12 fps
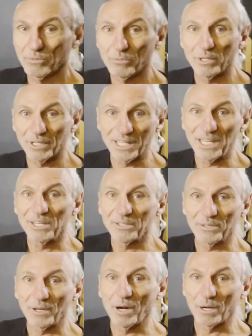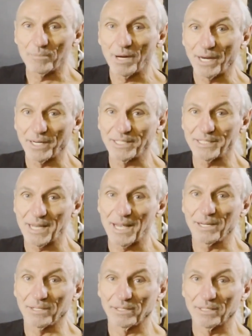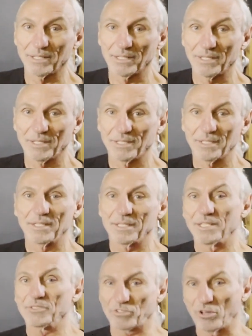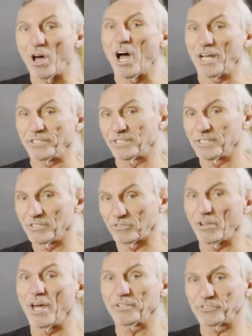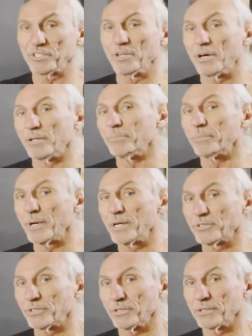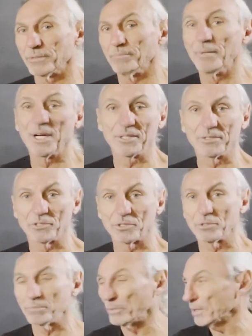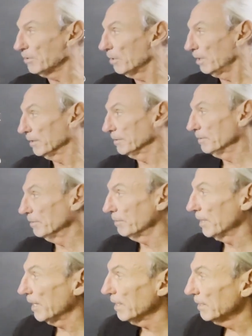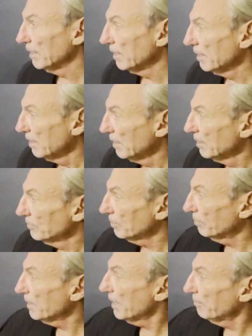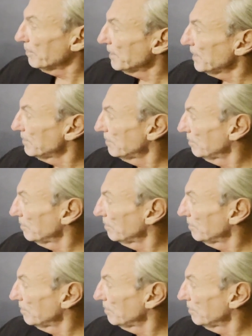really hear the harmonic tail. It's lost. It's lost in all the pressure. Mud and soup, we call it, okay? So we, we need